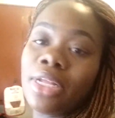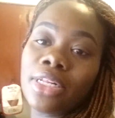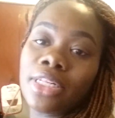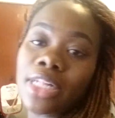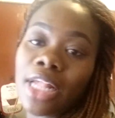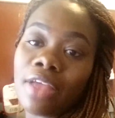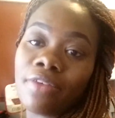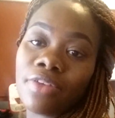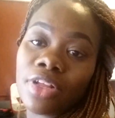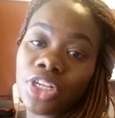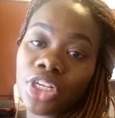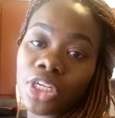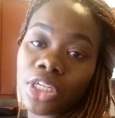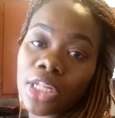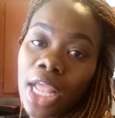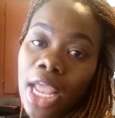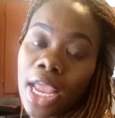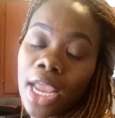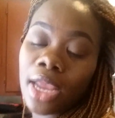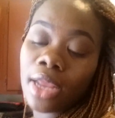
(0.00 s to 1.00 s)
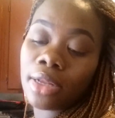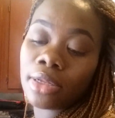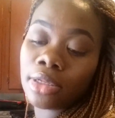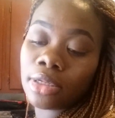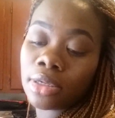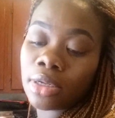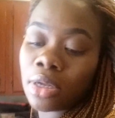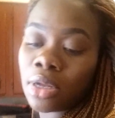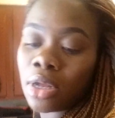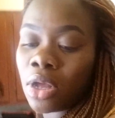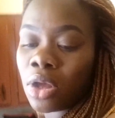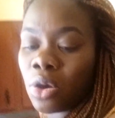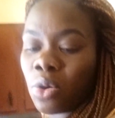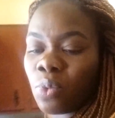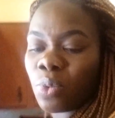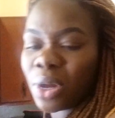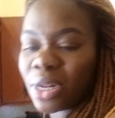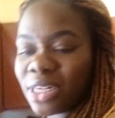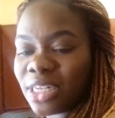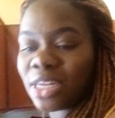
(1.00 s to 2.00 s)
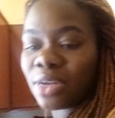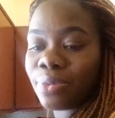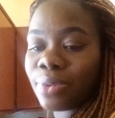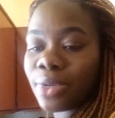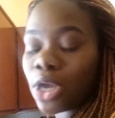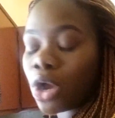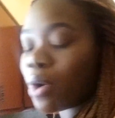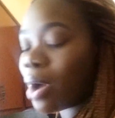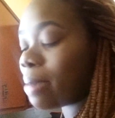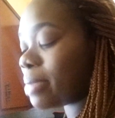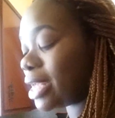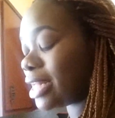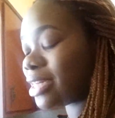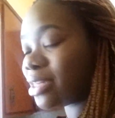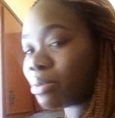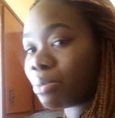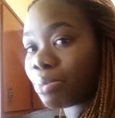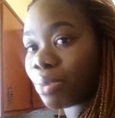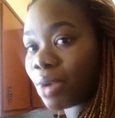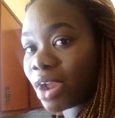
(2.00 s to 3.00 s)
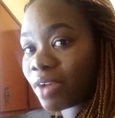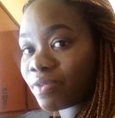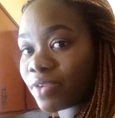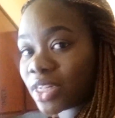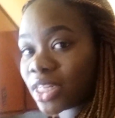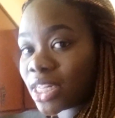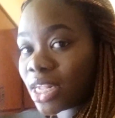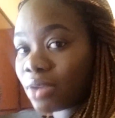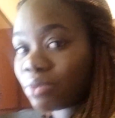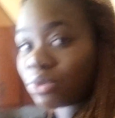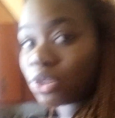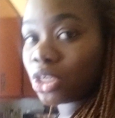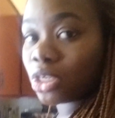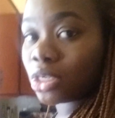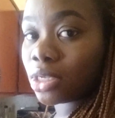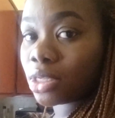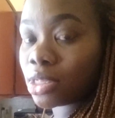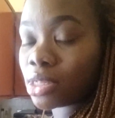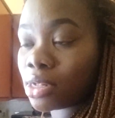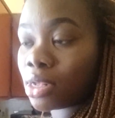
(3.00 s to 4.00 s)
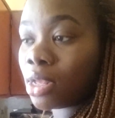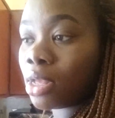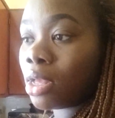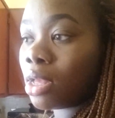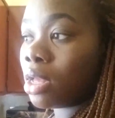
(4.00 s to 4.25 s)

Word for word: me and Zayden just ate... What did we... Oh, I made some breakfast sandwiches.